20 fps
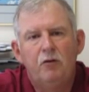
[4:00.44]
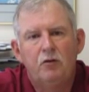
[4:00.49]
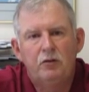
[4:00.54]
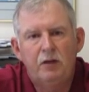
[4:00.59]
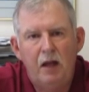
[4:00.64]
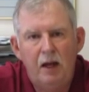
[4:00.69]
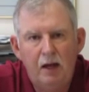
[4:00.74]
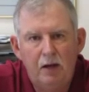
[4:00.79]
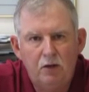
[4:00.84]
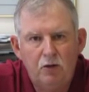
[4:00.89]
your
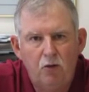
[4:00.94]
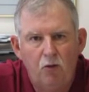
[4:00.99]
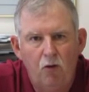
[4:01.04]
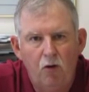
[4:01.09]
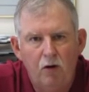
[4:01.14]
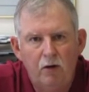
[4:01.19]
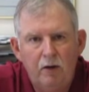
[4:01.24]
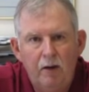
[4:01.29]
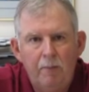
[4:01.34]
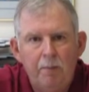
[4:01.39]
day in
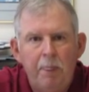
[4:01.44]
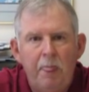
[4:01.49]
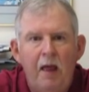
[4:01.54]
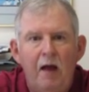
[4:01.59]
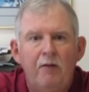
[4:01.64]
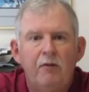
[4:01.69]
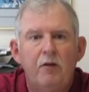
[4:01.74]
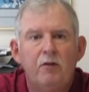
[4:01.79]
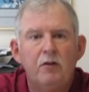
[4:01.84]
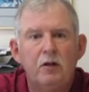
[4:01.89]
court,
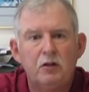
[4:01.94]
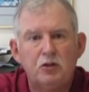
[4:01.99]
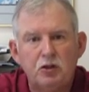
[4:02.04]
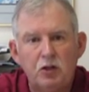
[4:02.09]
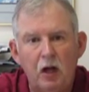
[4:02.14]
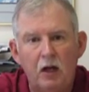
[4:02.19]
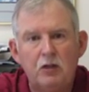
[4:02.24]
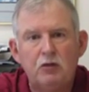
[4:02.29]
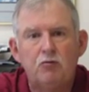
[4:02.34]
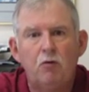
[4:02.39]
and then the
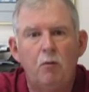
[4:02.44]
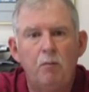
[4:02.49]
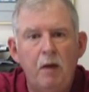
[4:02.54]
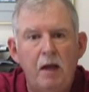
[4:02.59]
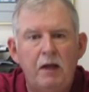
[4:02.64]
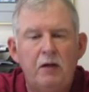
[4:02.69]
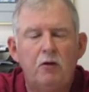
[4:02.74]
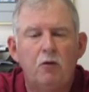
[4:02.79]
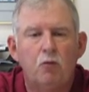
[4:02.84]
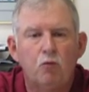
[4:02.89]
judge will
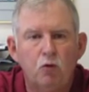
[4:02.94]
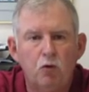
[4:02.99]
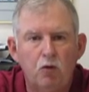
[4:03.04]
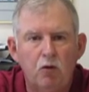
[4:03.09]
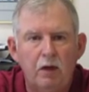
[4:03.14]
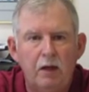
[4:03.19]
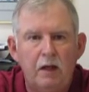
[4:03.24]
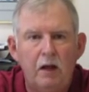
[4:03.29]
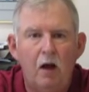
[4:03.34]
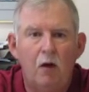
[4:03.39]
make a
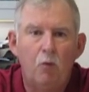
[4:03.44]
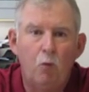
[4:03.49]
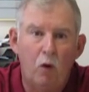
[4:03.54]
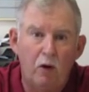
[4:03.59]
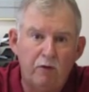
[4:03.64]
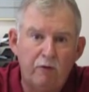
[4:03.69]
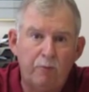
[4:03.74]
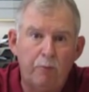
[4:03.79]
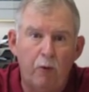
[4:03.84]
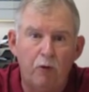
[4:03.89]
ruling on
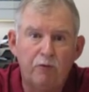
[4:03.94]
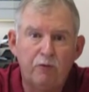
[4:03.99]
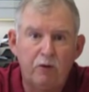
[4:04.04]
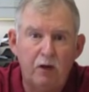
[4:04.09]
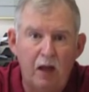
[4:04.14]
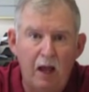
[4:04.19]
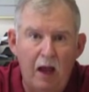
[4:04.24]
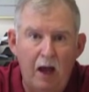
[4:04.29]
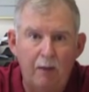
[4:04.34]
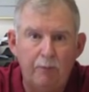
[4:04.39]
what's supposed
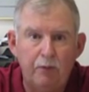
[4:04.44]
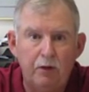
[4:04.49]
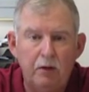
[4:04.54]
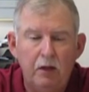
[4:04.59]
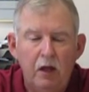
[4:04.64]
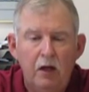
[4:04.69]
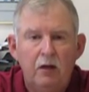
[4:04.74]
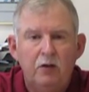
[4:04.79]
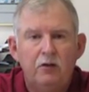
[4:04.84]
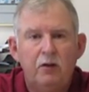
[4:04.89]
to happen
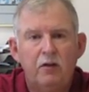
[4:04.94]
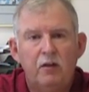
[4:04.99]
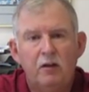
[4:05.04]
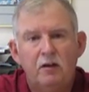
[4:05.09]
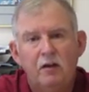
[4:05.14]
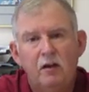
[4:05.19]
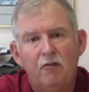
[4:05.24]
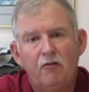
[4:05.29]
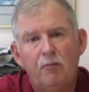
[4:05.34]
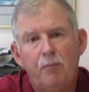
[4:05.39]
to the
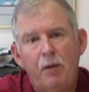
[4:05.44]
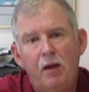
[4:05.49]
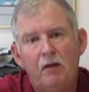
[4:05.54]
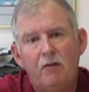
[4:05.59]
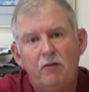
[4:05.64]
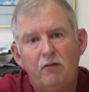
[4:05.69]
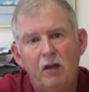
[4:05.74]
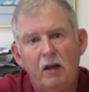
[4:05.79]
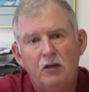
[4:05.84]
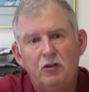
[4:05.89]

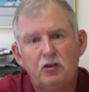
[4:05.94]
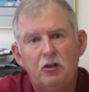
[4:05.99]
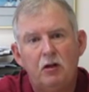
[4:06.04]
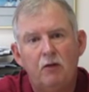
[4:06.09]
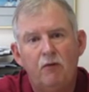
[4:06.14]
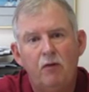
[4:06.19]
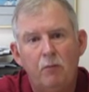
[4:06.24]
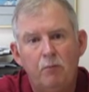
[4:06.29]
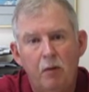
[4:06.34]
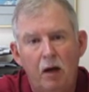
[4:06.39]
dispensation
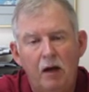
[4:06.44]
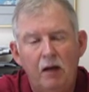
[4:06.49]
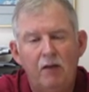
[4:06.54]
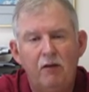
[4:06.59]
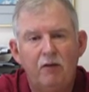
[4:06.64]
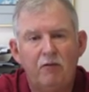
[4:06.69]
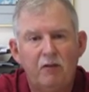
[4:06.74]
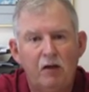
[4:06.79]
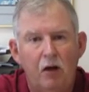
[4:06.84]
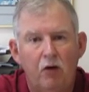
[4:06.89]
of the money
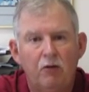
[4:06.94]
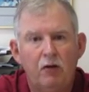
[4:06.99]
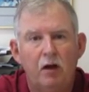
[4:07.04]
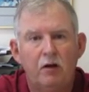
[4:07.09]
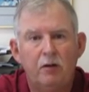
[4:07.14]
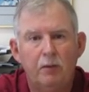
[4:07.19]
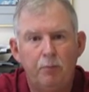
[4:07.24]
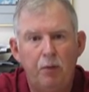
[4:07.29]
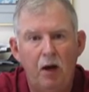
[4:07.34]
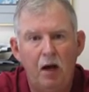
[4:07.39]
that's held
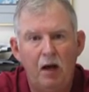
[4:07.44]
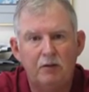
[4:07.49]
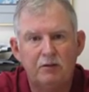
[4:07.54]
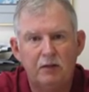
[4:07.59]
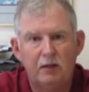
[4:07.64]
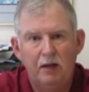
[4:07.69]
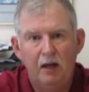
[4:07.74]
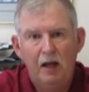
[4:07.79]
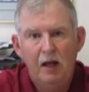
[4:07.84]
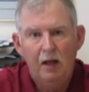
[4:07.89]
on
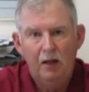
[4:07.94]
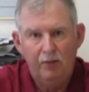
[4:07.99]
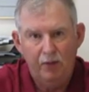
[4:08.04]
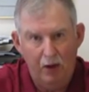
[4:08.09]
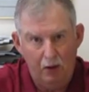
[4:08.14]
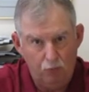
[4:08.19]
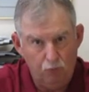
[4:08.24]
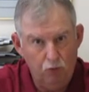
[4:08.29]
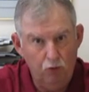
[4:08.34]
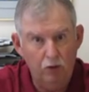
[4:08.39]
deposit.
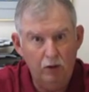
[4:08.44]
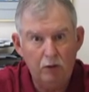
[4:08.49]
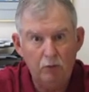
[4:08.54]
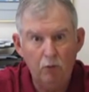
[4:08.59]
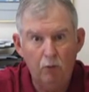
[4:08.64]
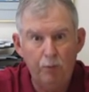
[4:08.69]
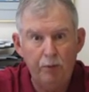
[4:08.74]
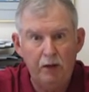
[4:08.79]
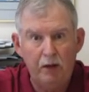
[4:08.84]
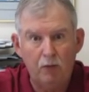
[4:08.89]
That ruling
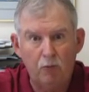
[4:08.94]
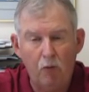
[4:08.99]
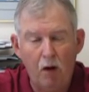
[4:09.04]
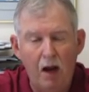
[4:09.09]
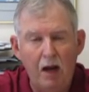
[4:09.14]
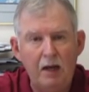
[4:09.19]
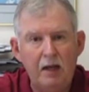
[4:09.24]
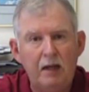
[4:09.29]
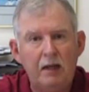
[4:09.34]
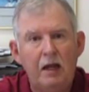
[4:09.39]
will be in
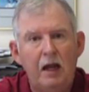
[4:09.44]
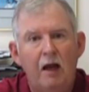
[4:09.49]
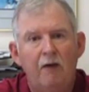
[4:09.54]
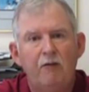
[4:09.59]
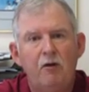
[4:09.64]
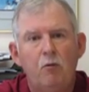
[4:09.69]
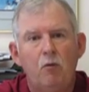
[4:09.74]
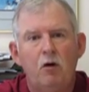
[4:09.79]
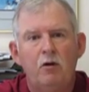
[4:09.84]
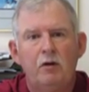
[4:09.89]
writing.
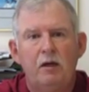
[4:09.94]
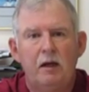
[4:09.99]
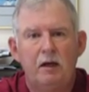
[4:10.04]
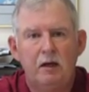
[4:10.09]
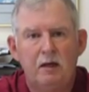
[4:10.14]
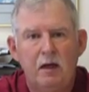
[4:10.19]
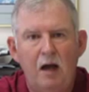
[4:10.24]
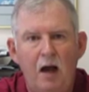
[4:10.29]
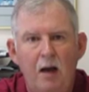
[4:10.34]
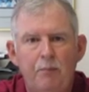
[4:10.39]
Everyone will get a
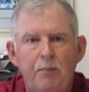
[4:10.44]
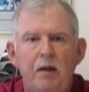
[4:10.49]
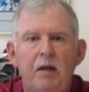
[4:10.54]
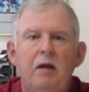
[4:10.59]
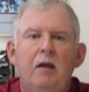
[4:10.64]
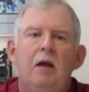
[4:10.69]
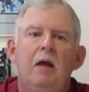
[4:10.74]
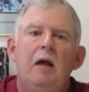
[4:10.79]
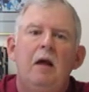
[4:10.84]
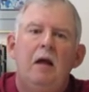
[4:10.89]
copy.